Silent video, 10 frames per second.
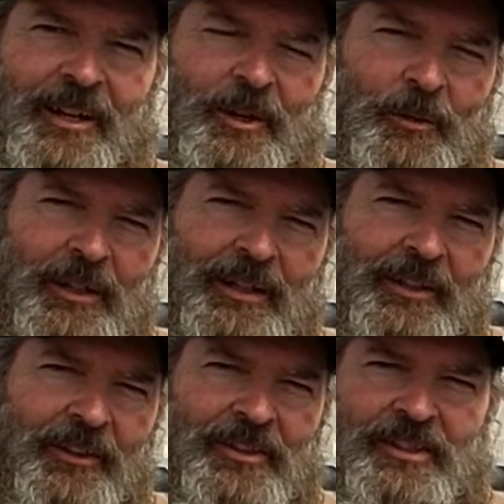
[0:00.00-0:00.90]

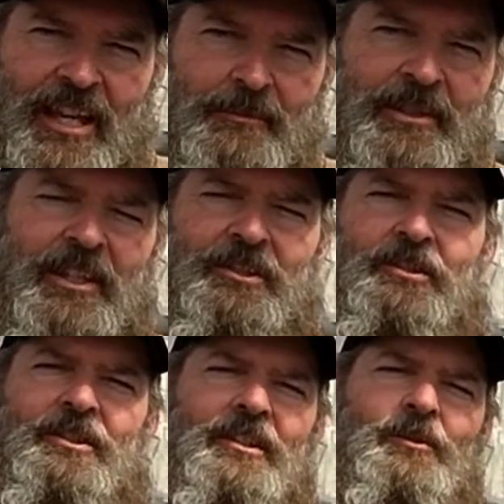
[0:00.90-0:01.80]
Well, the segment that
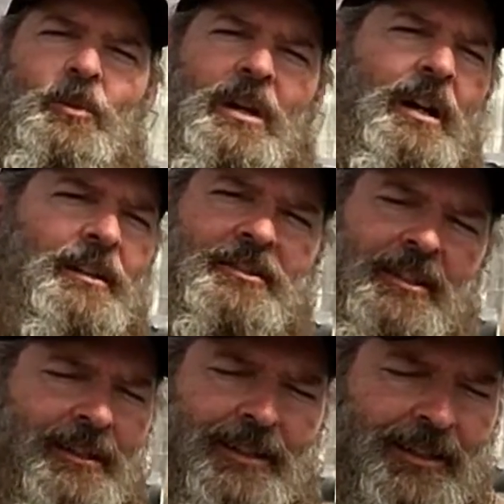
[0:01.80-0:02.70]
you just watched,
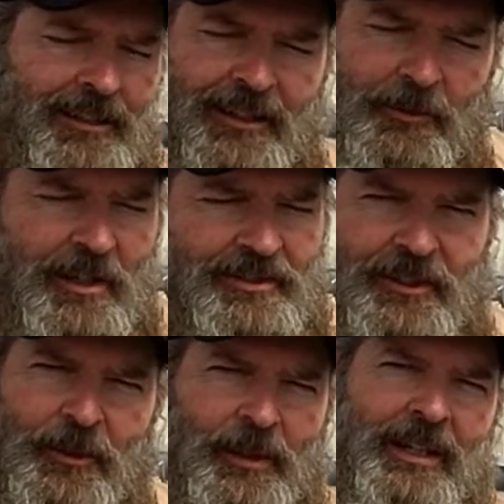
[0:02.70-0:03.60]
it
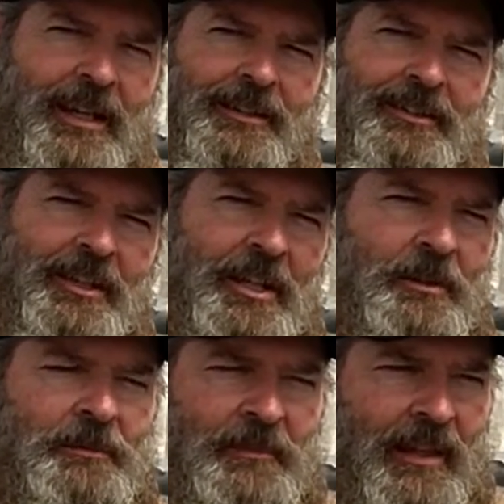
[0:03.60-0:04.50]
wasn't 3 days ago.